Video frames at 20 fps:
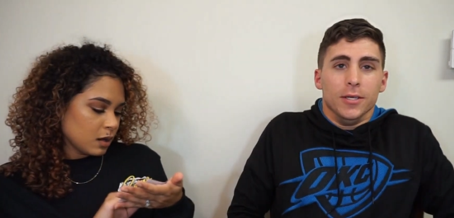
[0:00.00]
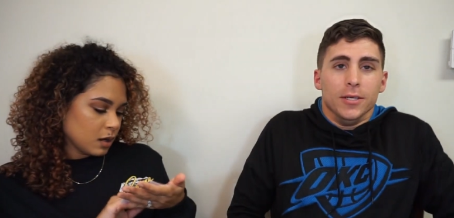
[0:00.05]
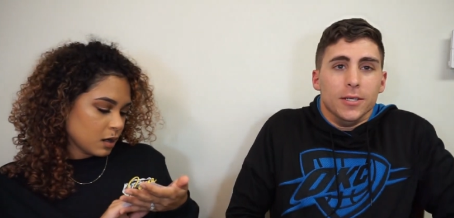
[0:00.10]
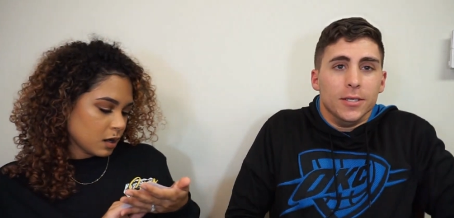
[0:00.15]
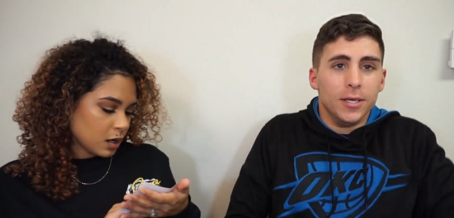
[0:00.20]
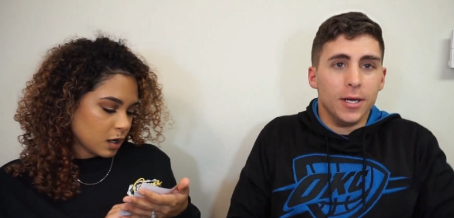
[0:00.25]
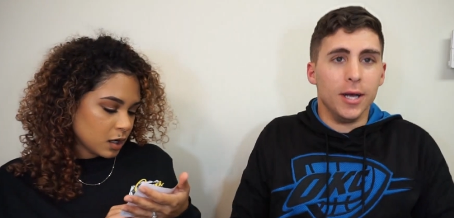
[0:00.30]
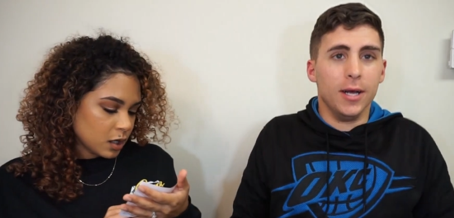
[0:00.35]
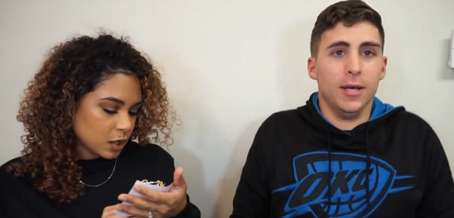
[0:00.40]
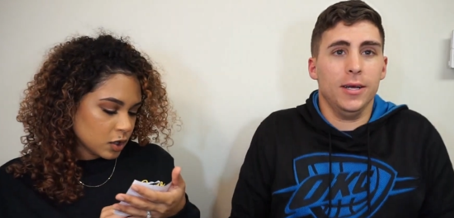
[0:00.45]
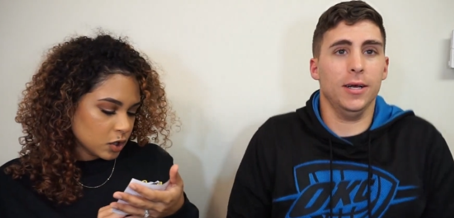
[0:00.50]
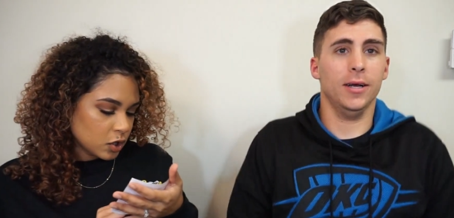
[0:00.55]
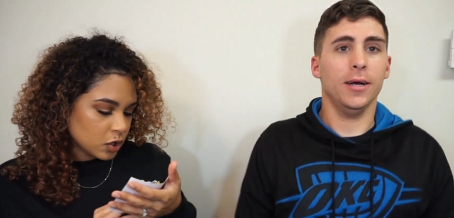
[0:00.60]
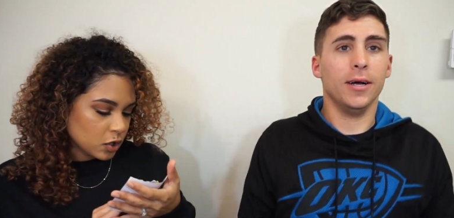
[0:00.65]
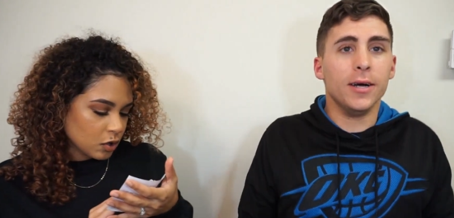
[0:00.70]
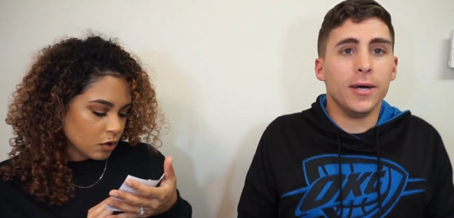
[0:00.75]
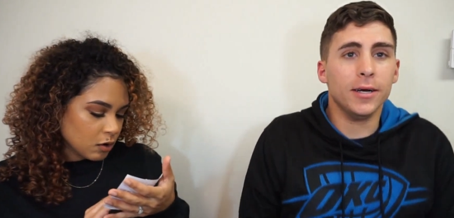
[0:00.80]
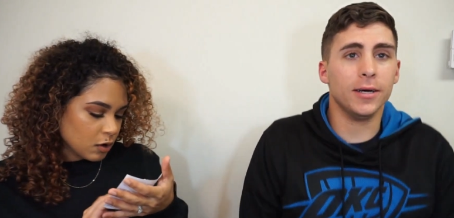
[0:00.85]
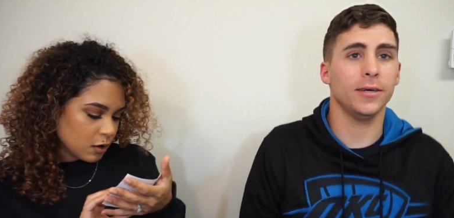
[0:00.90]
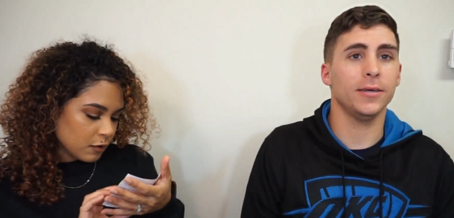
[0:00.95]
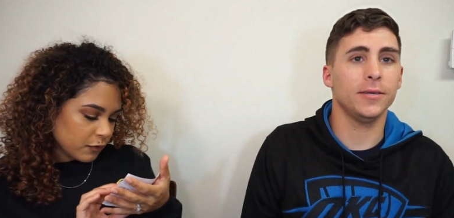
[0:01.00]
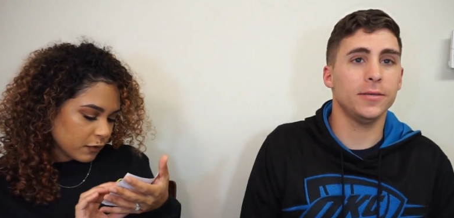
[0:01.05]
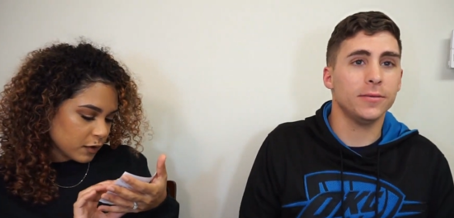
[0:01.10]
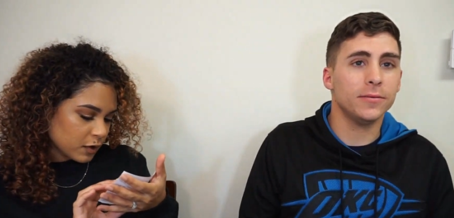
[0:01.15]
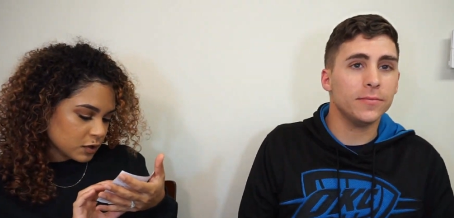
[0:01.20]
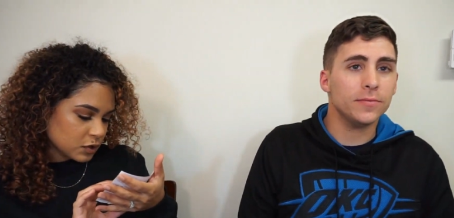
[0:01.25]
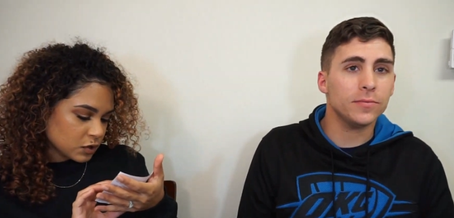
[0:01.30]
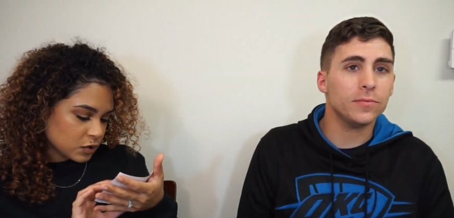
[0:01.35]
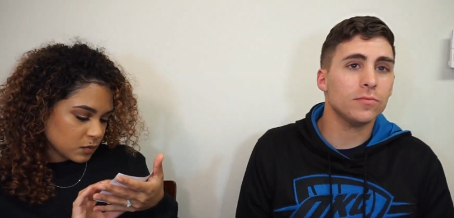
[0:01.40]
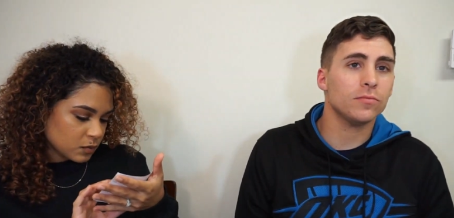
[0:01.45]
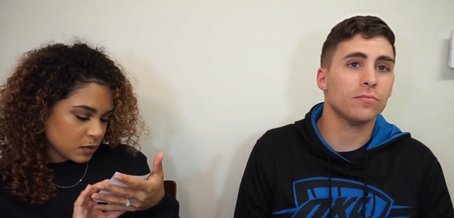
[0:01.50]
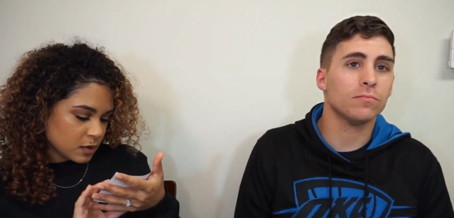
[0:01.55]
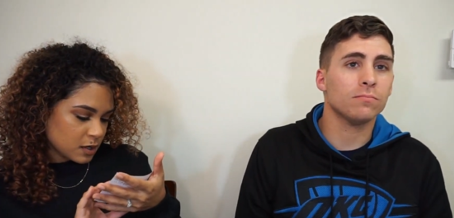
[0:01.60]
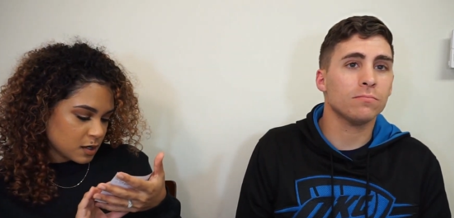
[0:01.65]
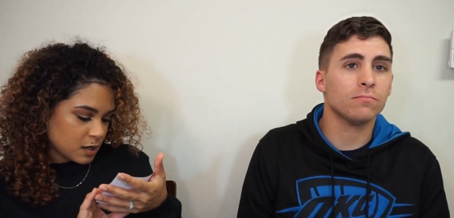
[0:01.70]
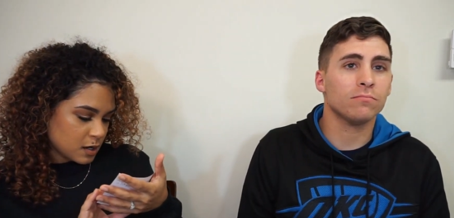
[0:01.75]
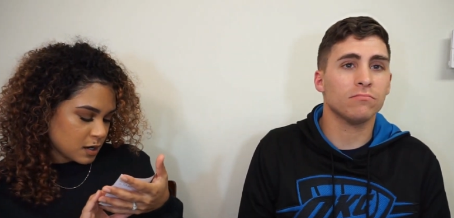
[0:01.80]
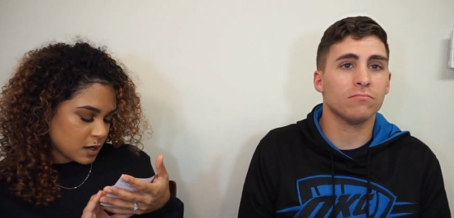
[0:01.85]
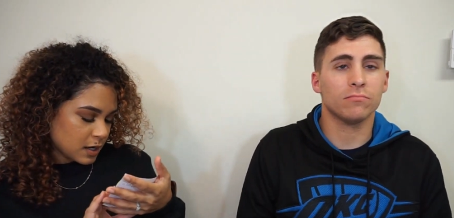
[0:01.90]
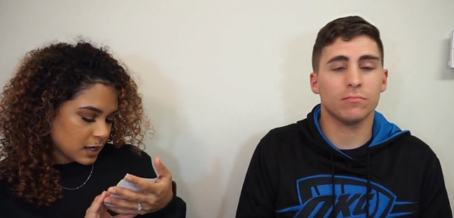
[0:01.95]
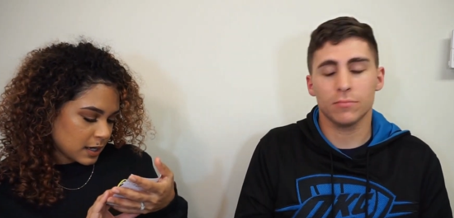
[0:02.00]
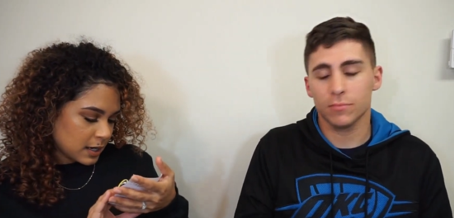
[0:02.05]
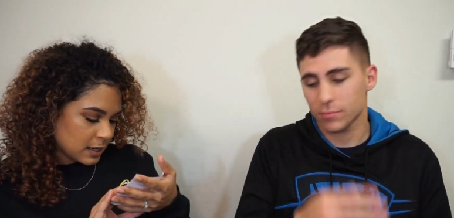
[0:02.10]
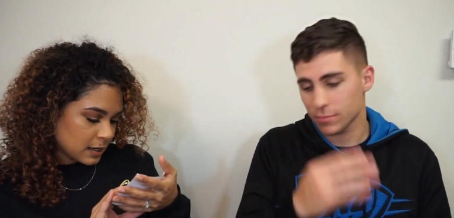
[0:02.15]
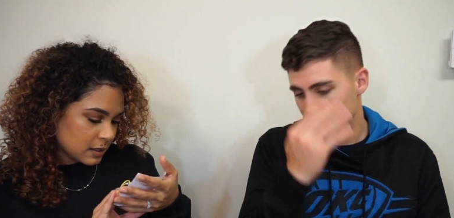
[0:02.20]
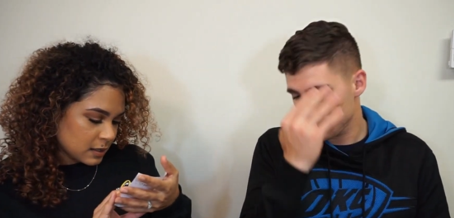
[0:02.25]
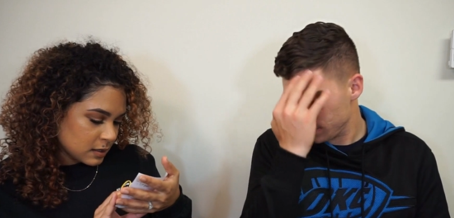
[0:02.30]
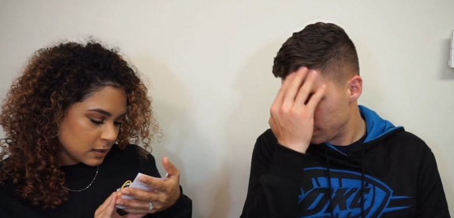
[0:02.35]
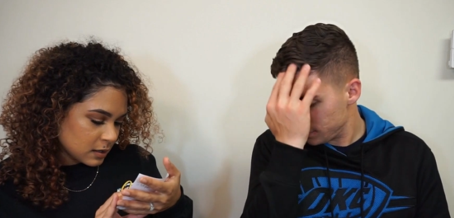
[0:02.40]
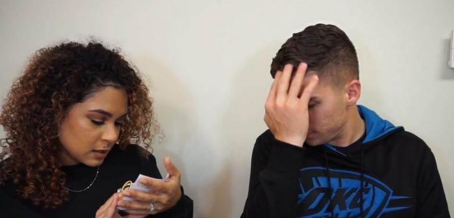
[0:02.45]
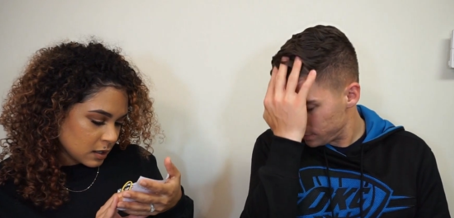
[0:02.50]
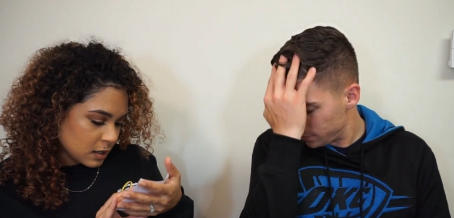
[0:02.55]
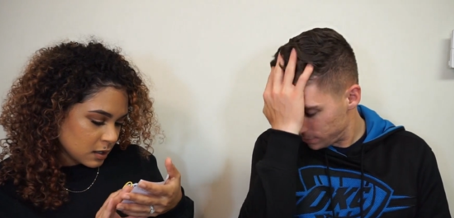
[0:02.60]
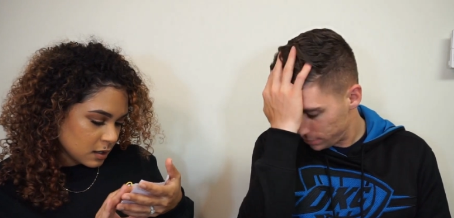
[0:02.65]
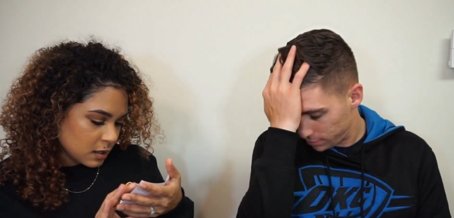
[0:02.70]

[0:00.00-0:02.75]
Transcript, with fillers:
Speaker 1: Right. Your first word is